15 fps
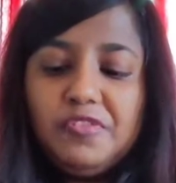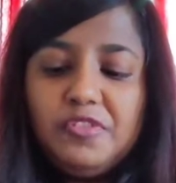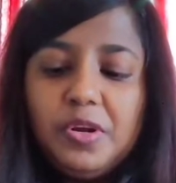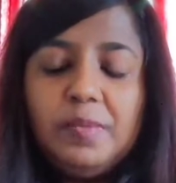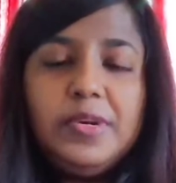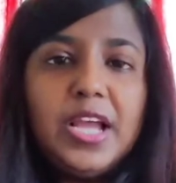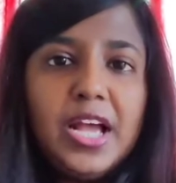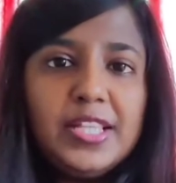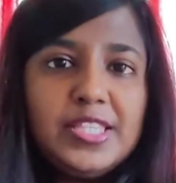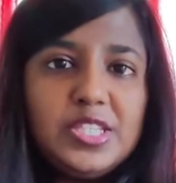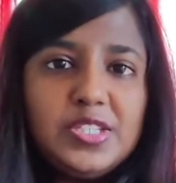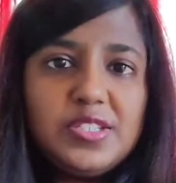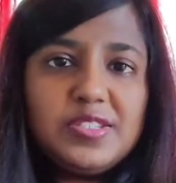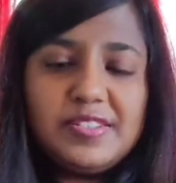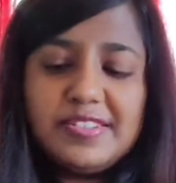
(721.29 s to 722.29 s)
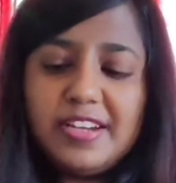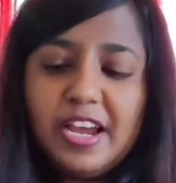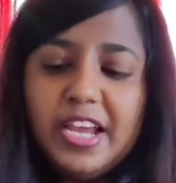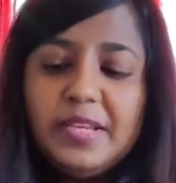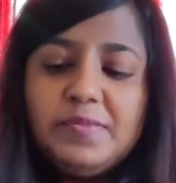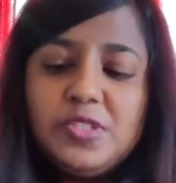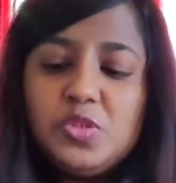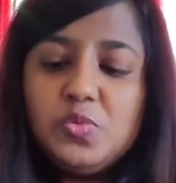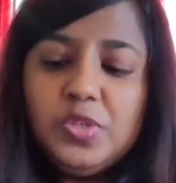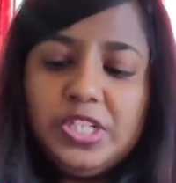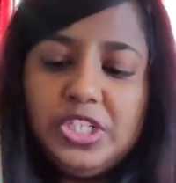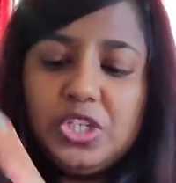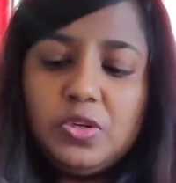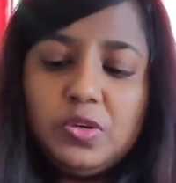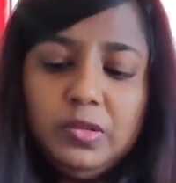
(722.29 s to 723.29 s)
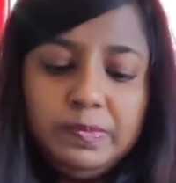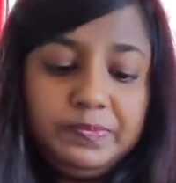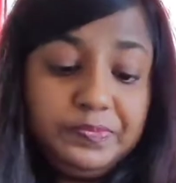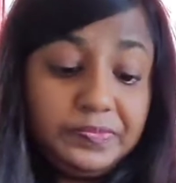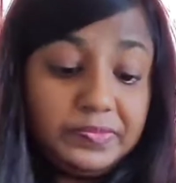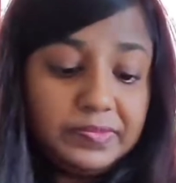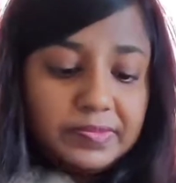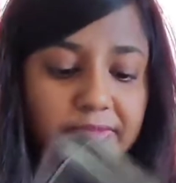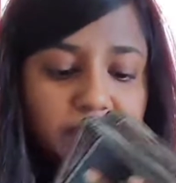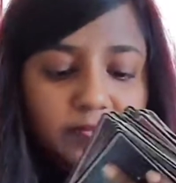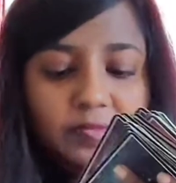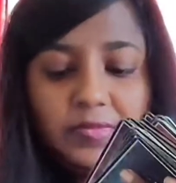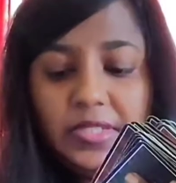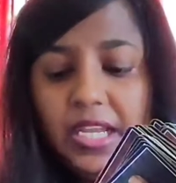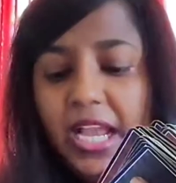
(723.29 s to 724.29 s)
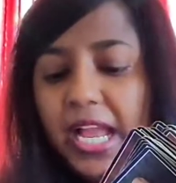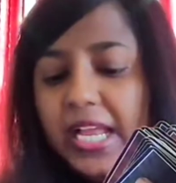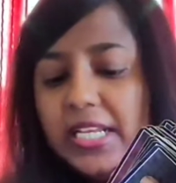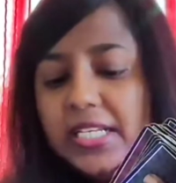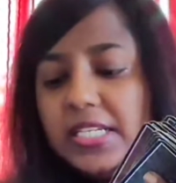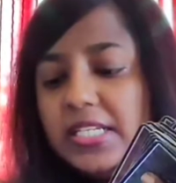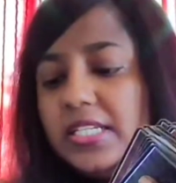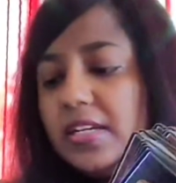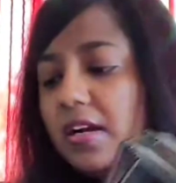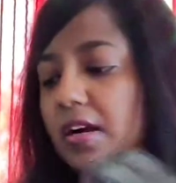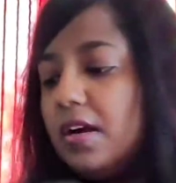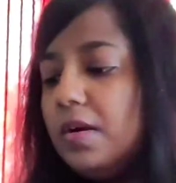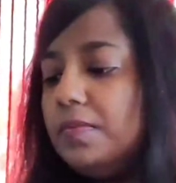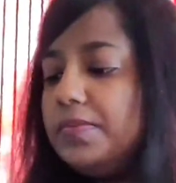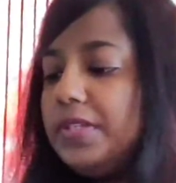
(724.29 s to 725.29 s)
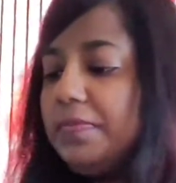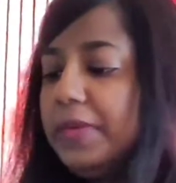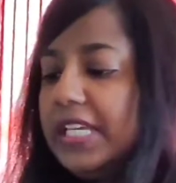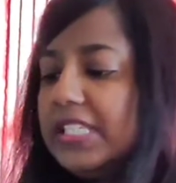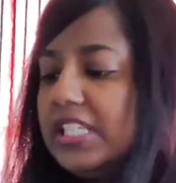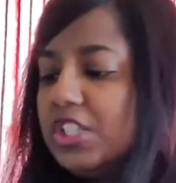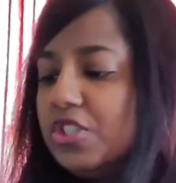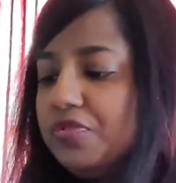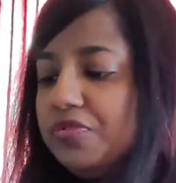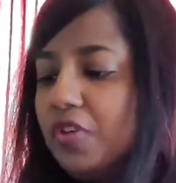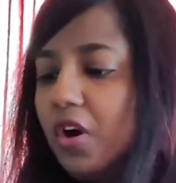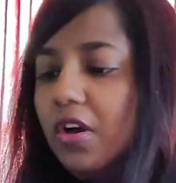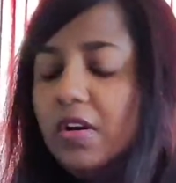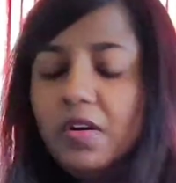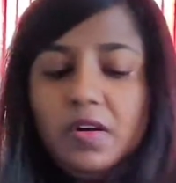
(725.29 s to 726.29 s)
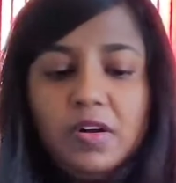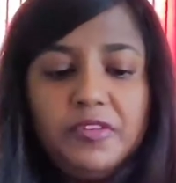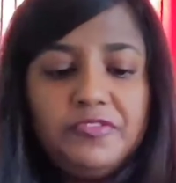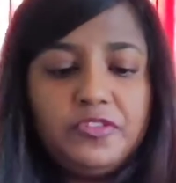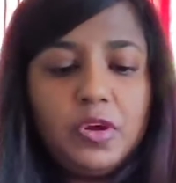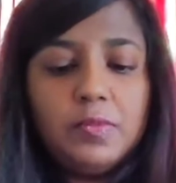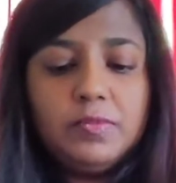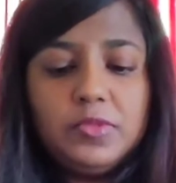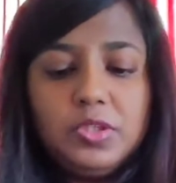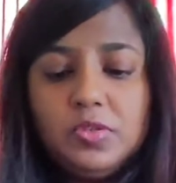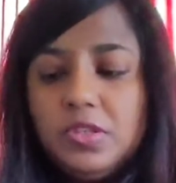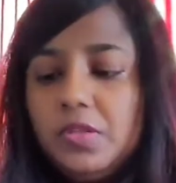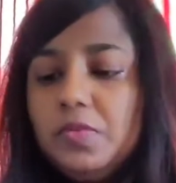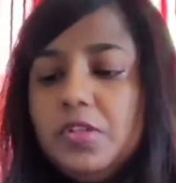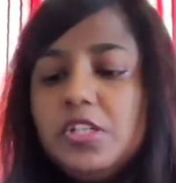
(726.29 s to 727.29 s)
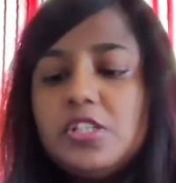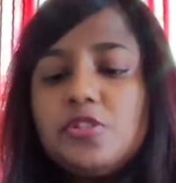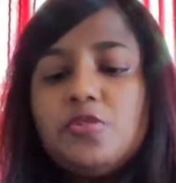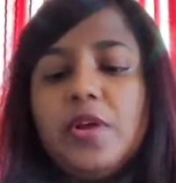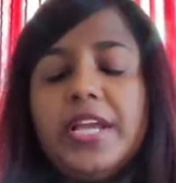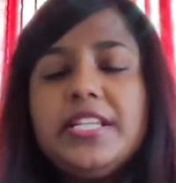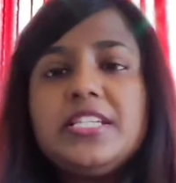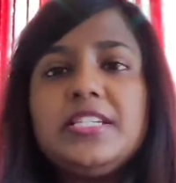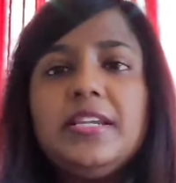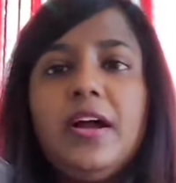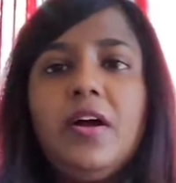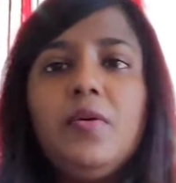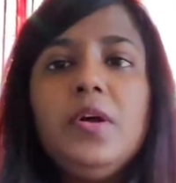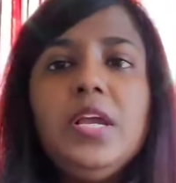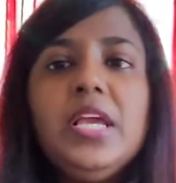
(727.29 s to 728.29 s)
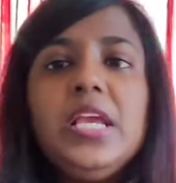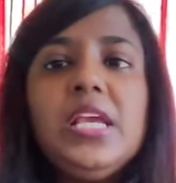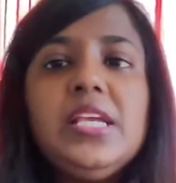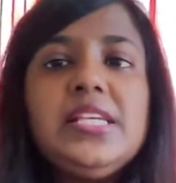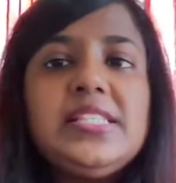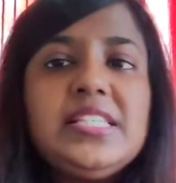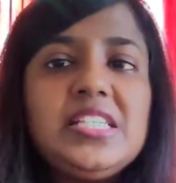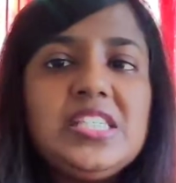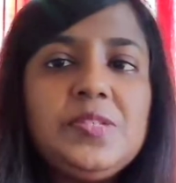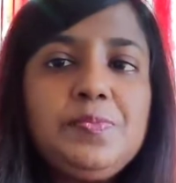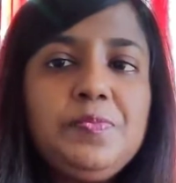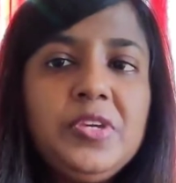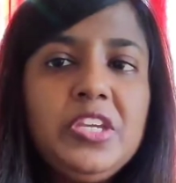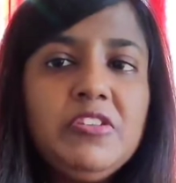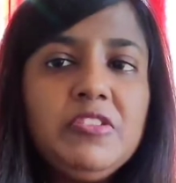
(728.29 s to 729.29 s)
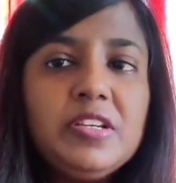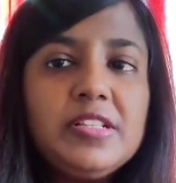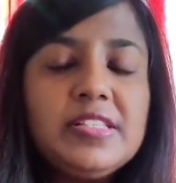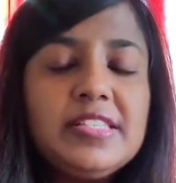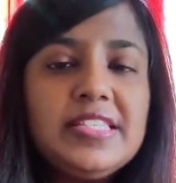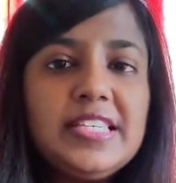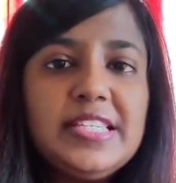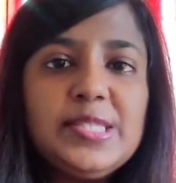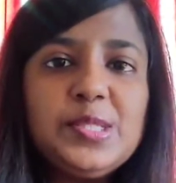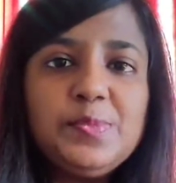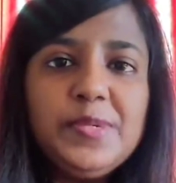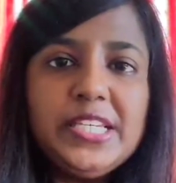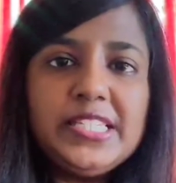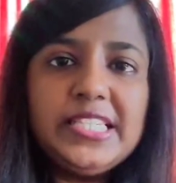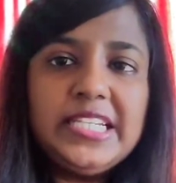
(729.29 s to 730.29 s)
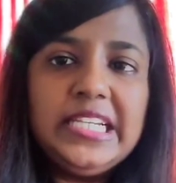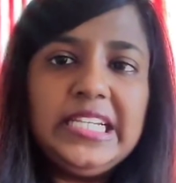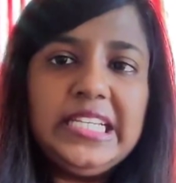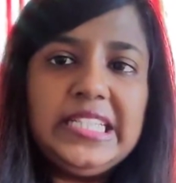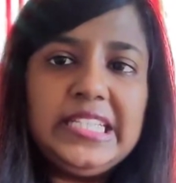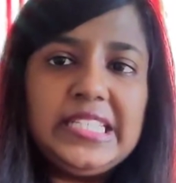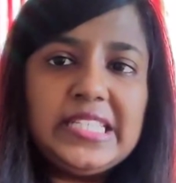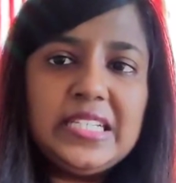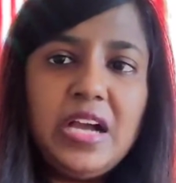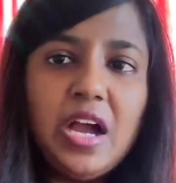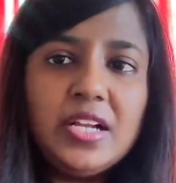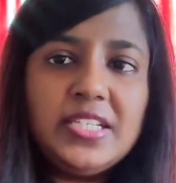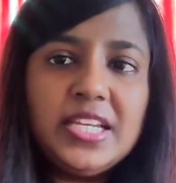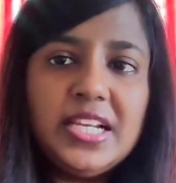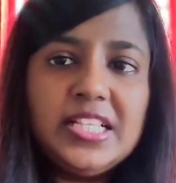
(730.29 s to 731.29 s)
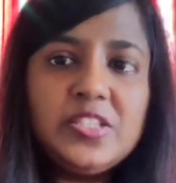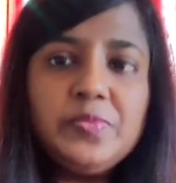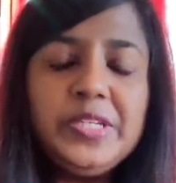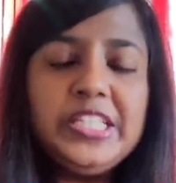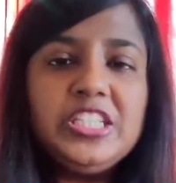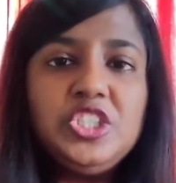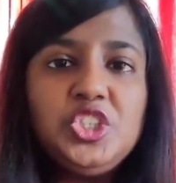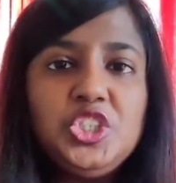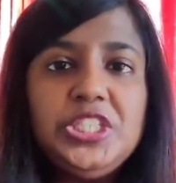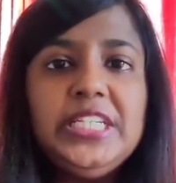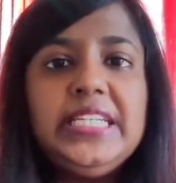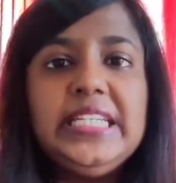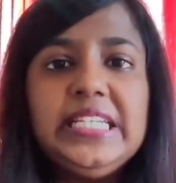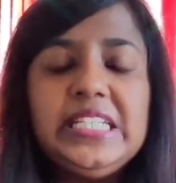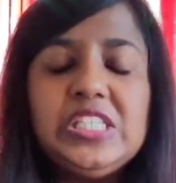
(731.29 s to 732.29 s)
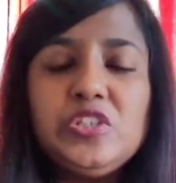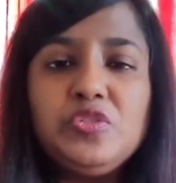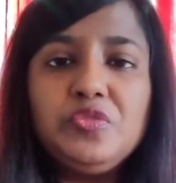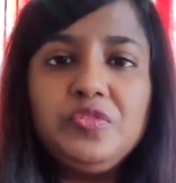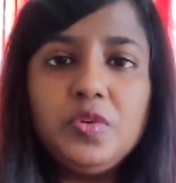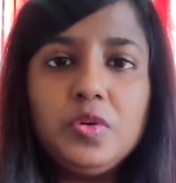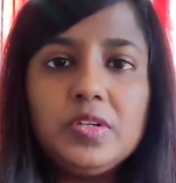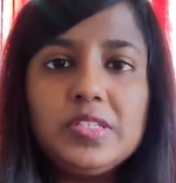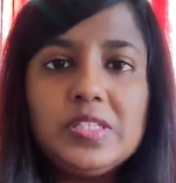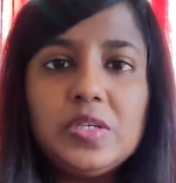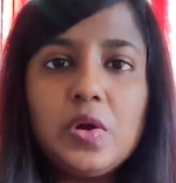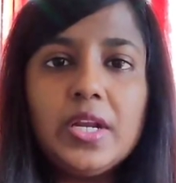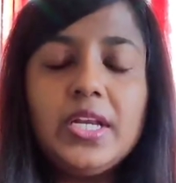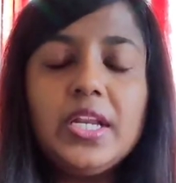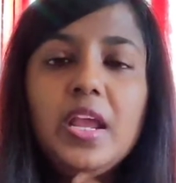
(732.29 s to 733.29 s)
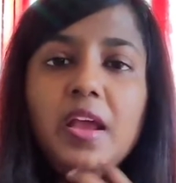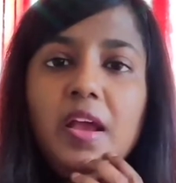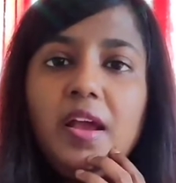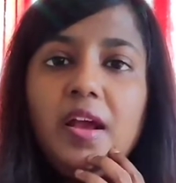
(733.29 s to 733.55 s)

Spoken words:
from last time's video, and the message for her from the universe right now is experiencing. So basically this card tells me that she needs to focus on